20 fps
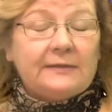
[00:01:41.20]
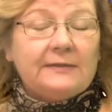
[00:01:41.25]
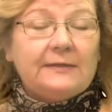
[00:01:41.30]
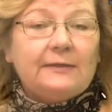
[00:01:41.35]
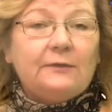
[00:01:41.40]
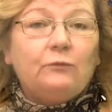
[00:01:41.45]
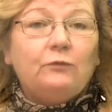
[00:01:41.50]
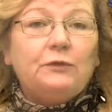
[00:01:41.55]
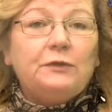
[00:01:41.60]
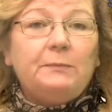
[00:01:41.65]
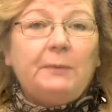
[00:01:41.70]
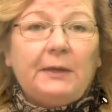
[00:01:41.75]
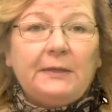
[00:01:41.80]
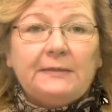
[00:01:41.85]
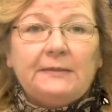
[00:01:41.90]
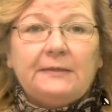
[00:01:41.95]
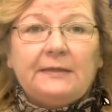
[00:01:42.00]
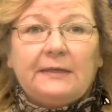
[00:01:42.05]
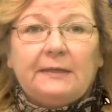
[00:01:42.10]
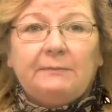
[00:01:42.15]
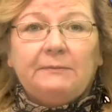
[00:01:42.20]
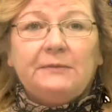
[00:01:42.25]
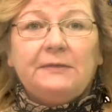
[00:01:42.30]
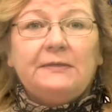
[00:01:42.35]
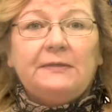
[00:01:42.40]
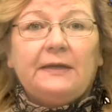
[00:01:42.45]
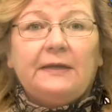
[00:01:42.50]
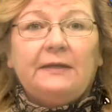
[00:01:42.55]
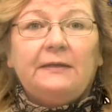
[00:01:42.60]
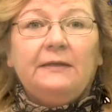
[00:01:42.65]
response team,
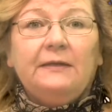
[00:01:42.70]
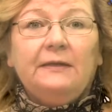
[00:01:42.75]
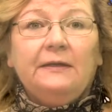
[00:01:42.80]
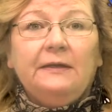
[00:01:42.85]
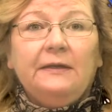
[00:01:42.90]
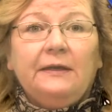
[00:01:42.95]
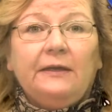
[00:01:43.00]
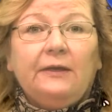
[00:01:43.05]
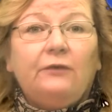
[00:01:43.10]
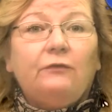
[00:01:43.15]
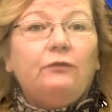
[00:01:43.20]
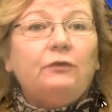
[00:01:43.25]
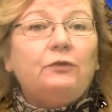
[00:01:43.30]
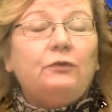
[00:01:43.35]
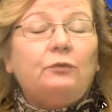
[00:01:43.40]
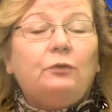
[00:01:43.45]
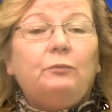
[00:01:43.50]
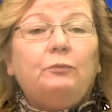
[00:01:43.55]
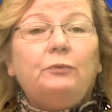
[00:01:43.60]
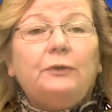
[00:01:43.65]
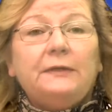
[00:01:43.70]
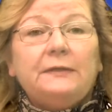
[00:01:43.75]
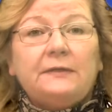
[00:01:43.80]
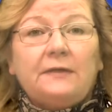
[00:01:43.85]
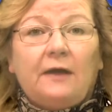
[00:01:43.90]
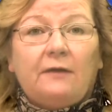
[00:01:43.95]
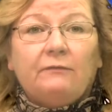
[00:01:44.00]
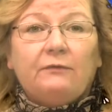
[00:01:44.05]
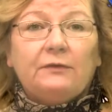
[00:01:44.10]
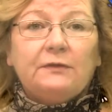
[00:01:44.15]
said in a virtual press
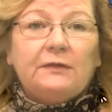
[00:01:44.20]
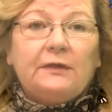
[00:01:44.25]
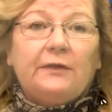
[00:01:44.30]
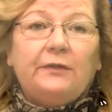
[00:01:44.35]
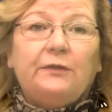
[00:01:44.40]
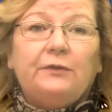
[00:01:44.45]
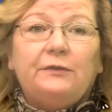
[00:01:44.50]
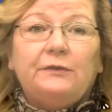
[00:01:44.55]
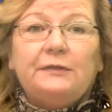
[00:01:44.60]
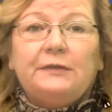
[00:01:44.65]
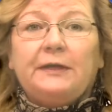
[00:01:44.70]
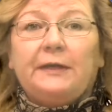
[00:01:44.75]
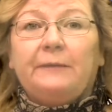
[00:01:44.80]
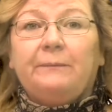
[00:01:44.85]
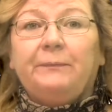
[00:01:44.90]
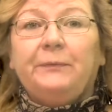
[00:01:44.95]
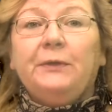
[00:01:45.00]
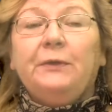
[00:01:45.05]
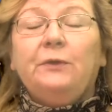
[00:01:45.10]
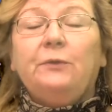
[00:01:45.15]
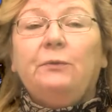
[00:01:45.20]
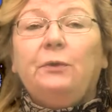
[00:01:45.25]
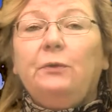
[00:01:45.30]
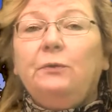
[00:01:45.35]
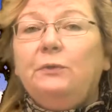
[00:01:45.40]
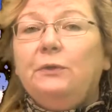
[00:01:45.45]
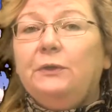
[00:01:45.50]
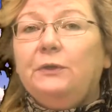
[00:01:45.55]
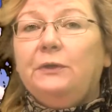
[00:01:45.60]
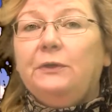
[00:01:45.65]
conference on Thursday.
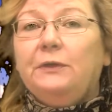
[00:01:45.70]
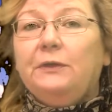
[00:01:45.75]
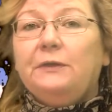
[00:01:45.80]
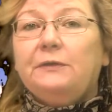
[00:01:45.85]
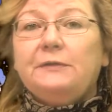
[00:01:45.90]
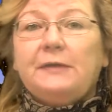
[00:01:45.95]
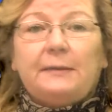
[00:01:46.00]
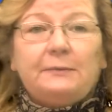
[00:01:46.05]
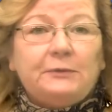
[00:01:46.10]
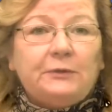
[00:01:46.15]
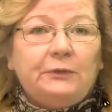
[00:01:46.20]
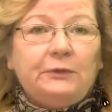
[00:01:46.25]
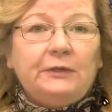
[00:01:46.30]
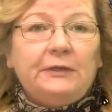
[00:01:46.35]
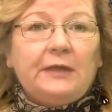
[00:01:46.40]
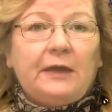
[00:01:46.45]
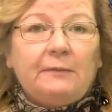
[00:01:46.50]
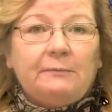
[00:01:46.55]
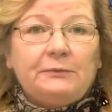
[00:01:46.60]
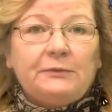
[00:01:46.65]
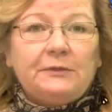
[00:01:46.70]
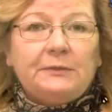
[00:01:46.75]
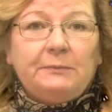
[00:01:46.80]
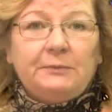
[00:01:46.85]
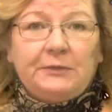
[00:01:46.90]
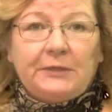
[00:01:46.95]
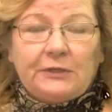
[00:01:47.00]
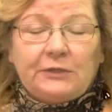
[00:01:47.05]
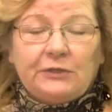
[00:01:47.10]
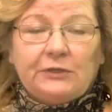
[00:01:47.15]
Quote, "There's absolutely not
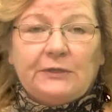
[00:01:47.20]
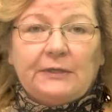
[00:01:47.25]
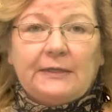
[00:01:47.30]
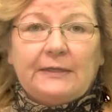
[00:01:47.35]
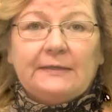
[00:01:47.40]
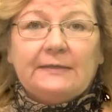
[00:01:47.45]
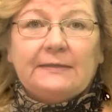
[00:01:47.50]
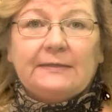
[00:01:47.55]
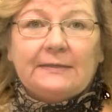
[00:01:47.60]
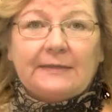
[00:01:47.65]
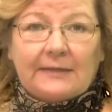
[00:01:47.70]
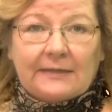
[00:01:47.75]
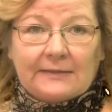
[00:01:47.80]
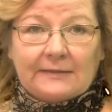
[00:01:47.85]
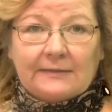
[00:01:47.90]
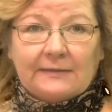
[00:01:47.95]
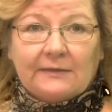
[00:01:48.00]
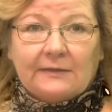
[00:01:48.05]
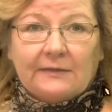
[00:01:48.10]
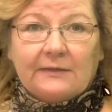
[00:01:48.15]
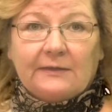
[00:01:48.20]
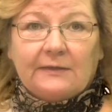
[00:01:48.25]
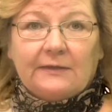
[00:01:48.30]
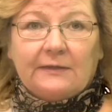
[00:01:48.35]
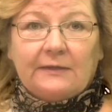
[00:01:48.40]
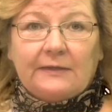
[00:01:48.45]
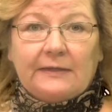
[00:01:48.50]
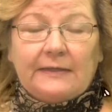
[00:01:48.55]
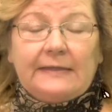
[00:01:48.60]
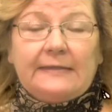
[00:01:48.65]
precipitation in sight."
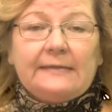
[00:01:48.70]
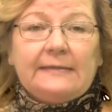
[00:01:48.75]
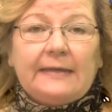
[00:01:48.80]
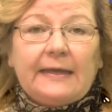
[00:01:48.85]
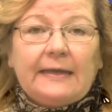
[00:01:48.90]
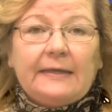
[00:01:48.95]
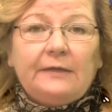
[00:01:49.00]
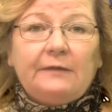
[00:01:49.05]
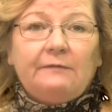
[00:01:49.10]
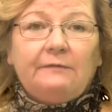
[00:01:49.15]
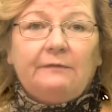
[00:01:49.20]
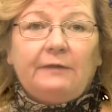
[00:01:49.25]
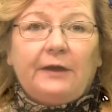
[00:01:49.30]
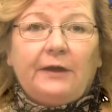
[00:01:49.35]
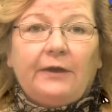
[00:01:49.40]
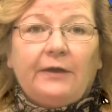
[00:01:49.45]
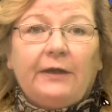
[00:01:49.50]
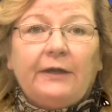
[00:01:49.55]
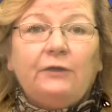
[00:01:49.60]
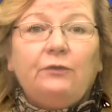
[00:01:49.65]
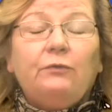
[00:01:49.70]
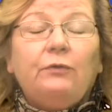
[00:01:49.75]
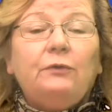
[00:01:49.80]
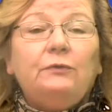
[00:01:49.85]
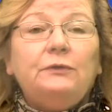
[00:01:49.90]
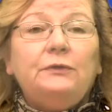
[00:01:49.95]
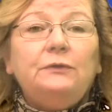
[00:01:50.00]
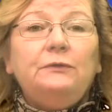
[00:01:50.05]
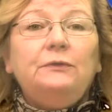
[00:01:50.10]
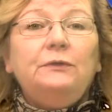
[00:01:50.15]
The East Canyon fire had
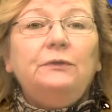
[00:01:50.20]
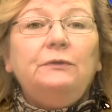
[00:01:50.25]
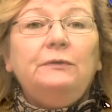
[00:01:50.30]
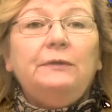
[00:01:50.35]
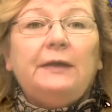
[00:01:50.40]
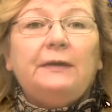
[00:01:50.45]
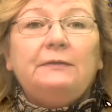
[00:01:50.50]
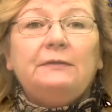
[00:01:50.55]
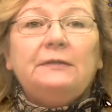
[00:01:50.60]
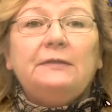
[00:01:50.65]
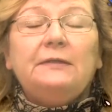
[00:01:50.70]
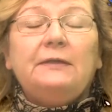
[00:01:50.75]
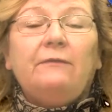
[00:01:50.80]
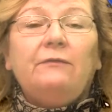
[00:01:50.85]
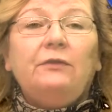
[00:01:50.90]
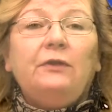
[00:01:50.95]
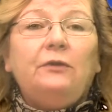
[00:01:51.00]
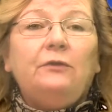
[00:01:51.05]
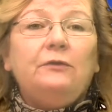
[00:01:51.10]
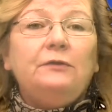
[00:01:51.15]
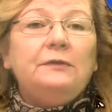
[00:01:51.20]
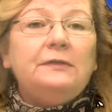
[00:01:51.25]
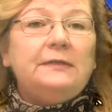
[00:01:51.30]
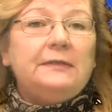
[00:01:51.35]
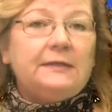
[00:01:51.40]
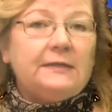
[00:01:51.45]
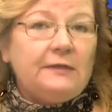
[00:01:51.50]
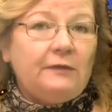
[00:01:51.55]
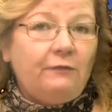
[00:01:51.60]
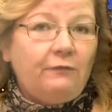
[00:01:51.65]
grown to
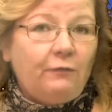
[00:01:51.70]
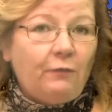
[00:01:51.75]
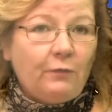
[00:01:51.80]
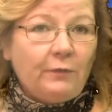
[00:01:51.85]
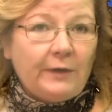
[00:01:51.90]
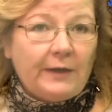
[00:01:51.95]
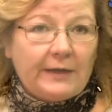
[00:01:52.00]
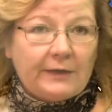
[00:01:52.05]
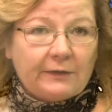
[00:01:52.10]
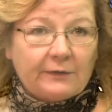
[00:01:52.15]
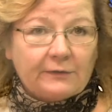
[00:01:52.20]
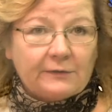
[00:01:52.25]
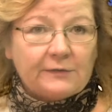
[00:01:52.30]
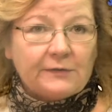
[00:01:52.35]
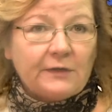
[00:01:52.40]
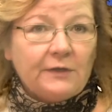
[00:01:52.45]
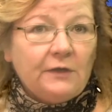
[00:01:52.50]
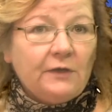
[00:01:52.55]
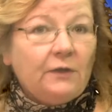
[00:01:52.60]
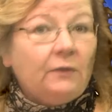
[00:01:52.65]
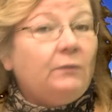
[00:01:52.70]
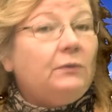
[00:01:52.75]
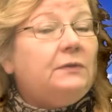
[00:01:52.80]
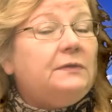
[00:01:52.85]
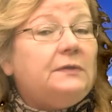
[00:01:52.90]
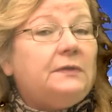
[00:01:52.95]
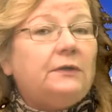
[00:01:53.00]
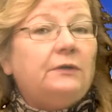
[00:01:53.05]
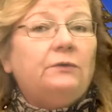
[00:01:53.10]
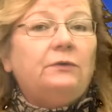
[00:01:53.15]
2,764 acres with
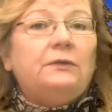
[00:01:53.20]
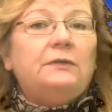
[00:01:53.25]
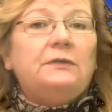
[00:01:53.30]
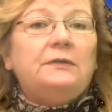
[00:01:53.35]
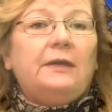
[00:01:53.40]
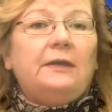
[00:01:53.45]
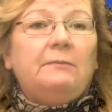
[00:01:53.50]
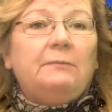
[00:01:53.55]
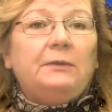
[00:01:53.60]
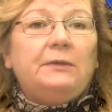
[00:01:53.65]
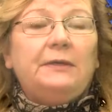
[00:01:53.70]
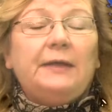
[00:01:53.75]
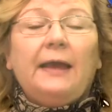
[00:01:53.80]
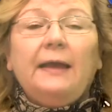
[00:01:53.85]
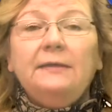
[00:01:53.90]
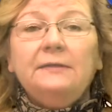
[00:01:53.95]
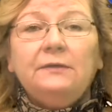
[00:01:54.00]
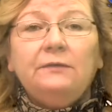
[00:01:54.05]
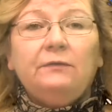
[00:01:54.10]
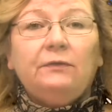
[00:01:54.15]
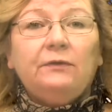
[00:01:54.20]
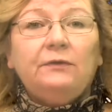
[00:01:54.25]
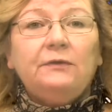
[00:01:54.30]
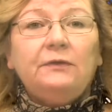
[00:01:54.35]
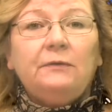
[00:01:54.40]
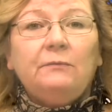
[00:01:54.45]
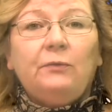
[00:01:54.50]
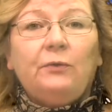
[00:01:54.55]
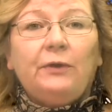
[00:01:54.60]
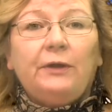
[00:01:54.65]
zero containment as of
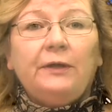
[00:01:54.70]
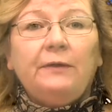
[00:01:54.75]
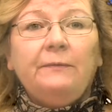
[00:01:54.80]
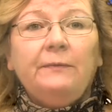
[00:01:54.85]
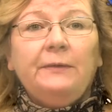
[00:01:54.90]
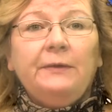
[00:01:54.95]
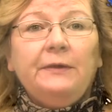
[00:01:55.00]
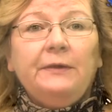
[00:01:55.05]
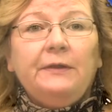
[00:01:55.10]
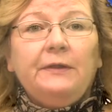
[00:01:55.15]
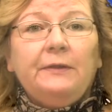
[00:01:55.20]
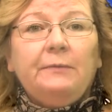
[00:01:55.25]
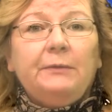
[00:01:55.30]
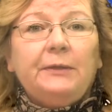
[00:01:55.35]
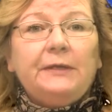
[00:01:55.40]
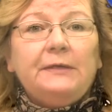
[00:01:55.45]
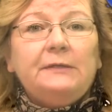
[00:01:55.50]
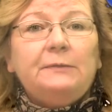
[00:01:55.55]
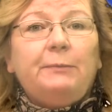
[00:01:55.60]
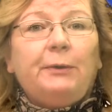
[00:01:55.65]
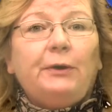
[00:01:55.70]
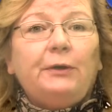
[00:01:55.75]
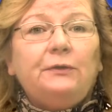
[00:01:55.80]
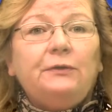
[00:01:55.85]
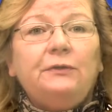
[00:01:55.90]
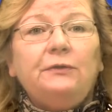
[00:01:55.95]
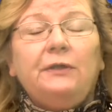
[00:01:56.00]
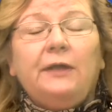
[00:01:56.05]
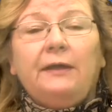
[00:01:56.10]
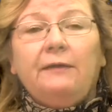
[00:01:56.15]
Thursday morning. The blaze sparked
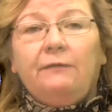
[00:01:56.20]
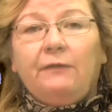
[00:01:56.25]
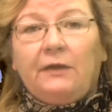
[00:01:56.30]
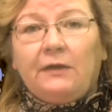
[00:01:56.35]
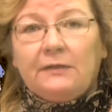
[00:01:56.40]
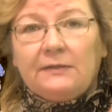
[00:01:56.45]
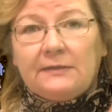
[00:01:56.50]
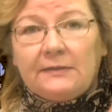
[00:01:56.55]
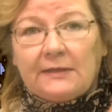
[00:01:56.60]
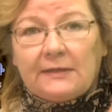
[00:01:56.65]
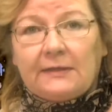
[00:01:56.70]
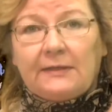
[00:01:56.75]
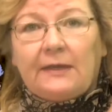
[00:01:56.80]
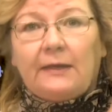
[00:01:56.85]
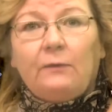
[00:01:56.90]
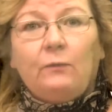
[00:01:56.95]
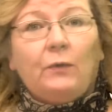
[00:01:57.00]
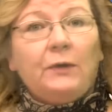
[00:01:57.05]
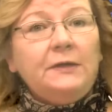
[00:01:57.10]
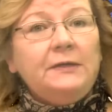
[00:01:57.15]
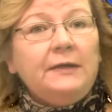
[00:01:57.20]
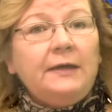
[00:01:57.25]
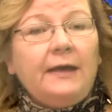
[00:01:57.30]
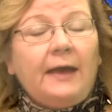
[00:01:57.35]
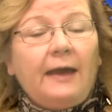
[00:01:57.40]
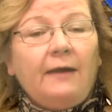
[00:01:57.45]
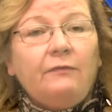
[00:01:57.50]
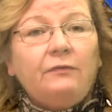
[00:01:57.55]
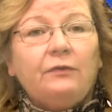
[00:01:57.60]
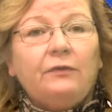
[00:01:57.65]
to life on Sunday, one day
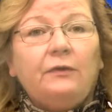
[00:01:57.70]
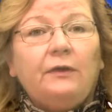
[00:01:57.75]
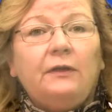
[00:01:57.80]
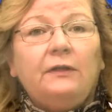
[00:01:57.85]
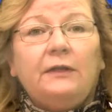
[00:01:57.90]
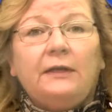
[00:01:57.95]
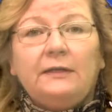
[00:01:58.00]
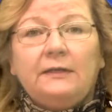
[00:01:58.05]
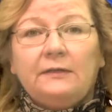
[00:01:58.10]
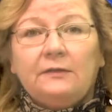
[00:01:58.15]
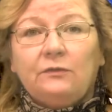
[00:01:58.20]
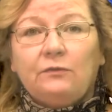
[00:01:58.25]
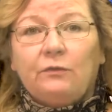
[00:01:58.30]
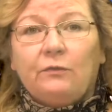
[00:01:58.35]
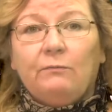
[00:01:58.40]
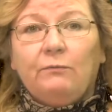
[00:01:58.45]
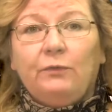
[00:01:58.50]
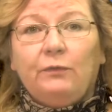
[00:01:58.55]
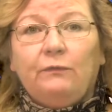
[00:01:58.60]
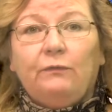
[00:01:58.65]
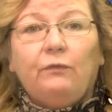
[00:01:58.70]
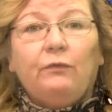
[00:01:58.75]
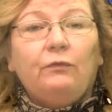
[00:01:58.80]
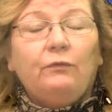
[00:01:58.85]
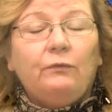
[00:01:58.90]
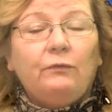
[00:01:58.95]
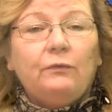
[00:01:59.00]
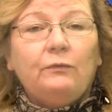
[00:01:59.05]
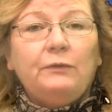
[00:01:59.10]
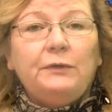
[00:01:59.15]
after a lightning storm moved
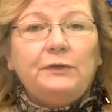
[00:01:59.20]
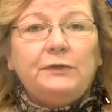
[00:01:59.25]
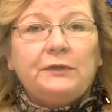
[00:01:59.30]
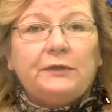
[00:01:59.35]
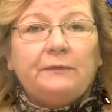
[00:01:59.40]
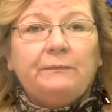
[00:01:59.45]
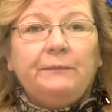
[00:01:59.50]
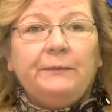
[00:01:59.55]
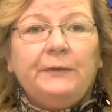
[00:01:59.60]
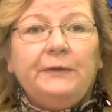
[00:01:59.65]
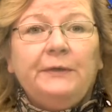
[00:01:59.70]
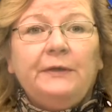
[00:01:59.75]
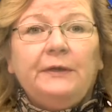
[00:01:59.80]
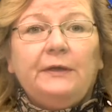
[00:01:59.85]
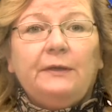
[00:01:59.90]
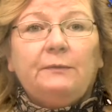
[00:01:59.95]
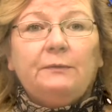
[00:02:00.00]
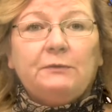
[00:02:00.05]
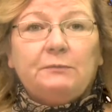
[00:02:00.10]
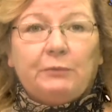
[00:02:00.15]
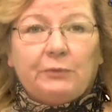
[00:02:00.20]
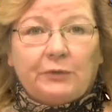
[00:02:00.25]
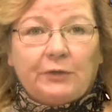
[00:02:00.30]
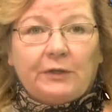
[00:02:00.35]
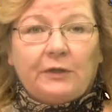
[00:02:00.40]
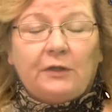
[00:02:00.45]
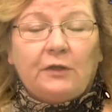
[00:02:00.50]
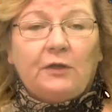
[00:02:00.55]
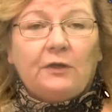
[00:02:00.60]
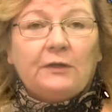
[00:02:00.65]
through the region. It was
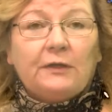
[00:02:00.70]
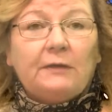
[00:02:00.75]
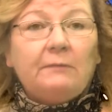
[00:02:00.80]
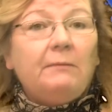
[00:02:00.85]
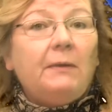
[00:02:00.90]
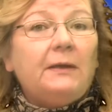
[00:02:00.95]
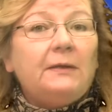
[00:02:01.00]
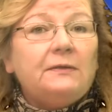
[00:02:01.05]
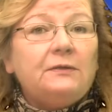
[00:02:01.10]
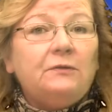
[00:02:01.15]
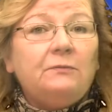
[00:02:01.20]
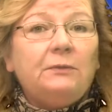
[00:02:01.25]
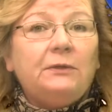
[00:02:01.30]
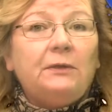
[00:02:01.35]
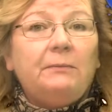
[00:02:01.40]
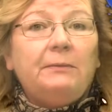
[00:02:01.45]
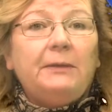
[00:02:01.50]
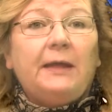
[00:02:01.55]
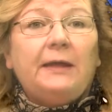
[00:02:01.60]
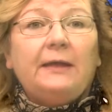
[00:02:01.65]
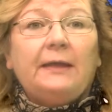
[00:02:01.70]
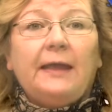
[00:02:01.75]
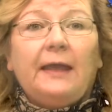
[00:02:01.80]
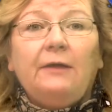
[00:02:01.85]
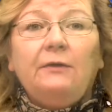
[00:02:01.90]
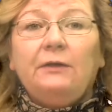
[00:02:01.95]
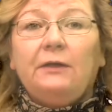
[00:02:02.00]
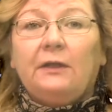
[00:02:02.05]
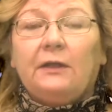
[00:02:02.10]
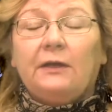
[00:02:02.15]
burning along the Montezuma-La Plata
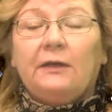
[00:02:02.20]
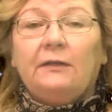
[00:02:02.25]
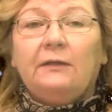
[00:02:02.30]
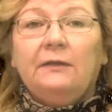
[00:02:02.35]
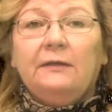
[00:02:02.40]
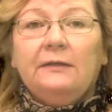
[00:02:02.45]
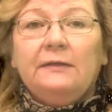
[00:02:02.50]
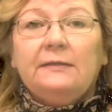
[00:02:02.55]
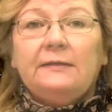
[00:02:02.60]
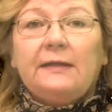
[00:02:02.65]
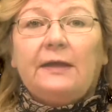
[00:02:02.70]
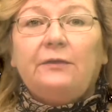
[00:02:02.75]
County line south